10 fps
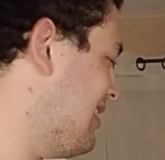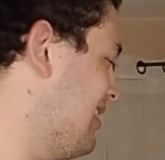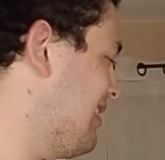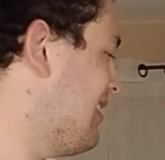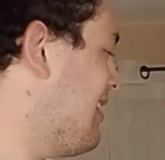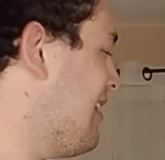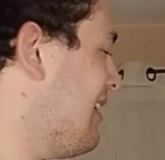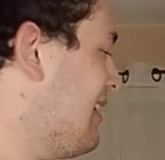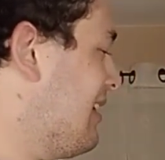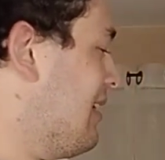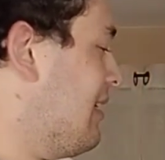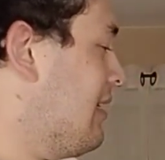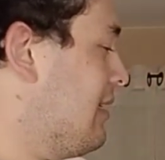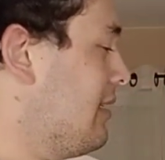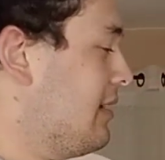video.
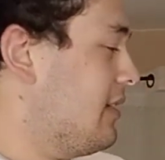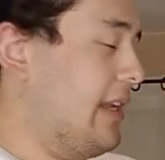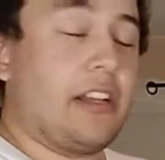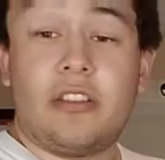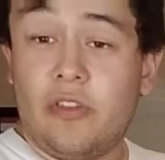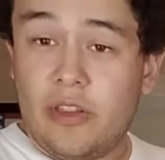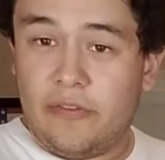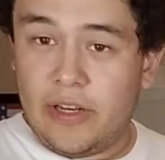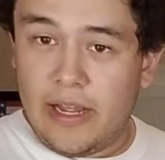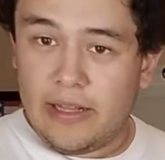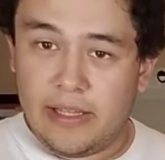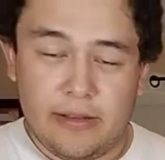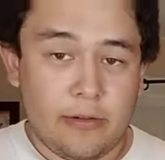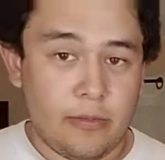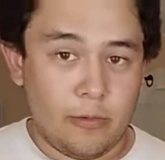Now it's for the finale.
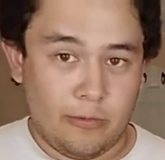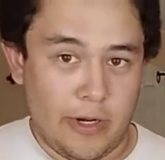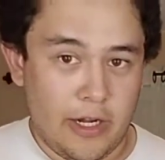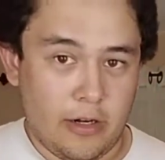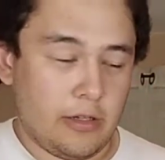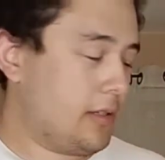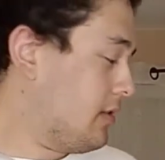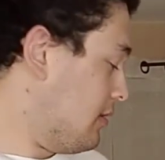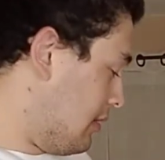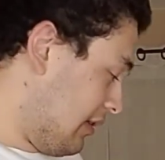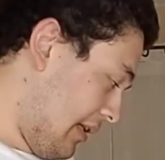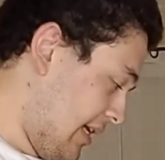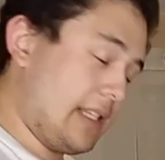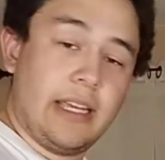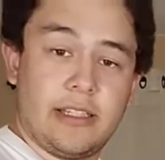Raiders,
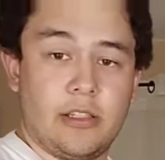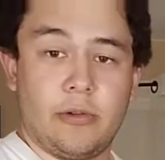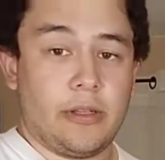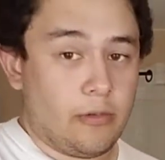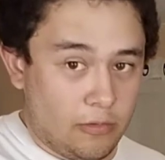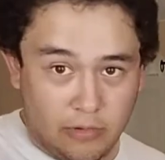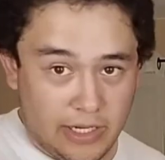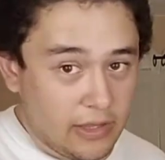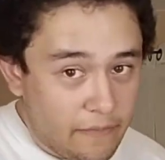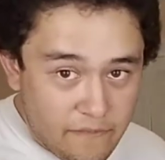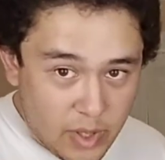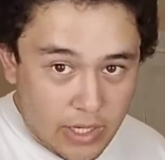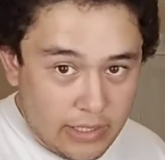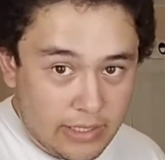let's get to it right the fuck